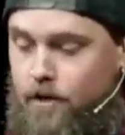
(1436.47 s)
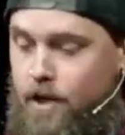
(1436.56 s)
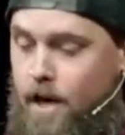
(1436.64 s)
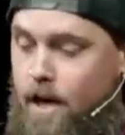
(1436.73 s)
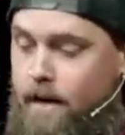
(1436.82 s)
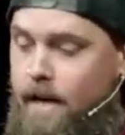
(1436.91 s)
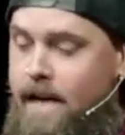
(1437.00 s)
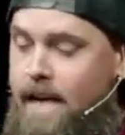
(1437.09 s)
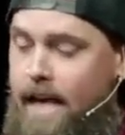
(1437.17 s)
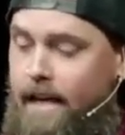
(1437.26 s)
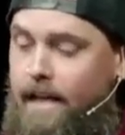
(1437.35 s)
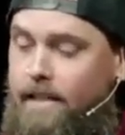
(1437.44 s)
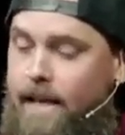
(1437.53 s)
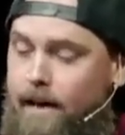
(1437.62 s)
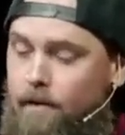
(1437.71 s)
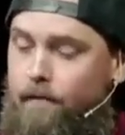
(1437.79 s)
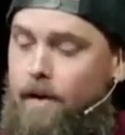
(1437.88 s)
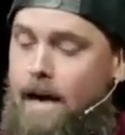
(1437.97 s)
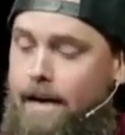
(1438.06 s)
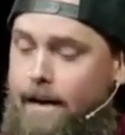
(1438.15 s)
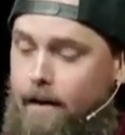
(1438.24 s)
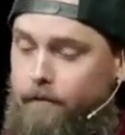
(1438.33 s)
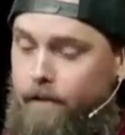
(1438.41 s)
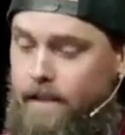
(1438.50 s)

of Ashdod, and he terrified and